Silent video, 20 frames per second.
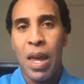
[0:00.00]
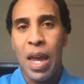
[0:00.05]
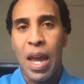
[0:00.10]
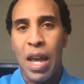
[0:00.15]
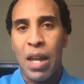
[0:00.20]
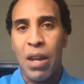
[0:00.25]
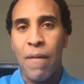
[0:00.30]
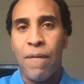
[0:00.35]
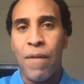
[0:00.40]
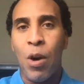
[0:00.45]

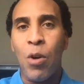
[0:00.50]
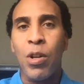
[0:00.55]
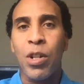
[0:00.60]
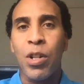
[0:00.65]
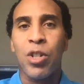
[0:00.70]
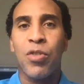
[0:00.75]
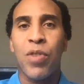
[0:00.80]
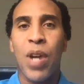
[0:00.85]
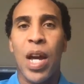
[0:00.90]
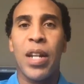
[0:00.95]
In a
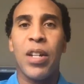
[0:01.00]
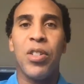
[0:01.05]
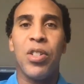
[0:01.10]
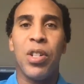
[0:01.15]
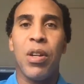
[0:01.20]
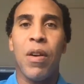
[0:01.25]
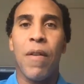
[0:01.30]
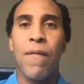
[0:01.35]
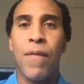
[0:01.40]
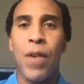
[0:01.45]
focus
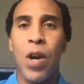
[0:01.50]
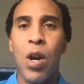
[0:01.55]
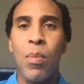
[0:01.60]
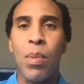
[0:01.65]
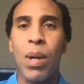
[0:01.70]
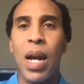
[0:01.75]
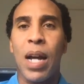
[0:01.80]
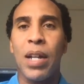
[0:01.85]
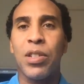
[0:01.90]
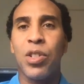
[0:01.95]
strategy, a
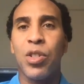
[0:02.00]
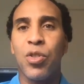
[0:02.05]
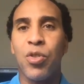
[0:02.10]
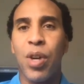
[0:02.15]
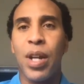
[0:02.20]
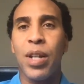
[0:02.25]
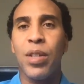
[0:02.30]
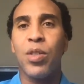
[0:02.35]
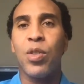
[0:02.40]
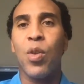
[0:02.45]
firm
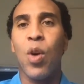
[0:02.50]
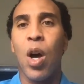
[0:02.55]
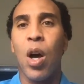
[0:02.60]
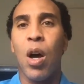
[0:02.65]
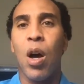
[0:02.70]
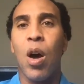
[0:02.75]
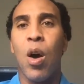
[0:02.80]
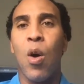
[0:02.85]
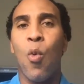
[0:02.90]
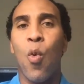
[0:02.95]
concentrates
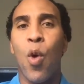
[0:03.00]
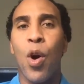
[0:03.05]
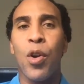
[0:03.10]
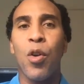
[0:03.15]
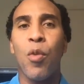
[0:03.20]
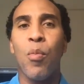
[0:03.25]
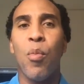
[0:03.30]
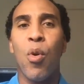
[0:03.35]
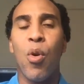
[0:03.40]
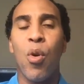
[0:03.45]
uh, one
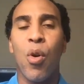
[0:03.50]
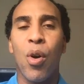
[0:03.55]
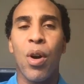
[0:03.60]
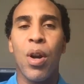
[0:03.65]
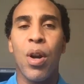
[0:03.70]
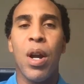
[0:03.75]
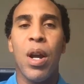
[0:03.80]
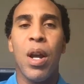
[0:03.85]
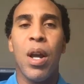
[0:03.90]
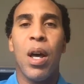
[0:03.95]
or
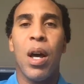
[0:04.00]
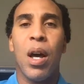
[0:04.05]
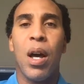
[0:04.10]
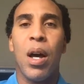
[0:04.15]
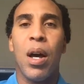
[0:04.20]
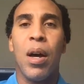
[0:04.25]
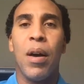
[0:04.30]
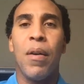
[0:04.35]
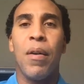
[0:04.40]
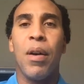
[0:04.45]
more
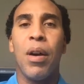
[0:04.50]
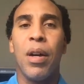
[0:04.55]
uh,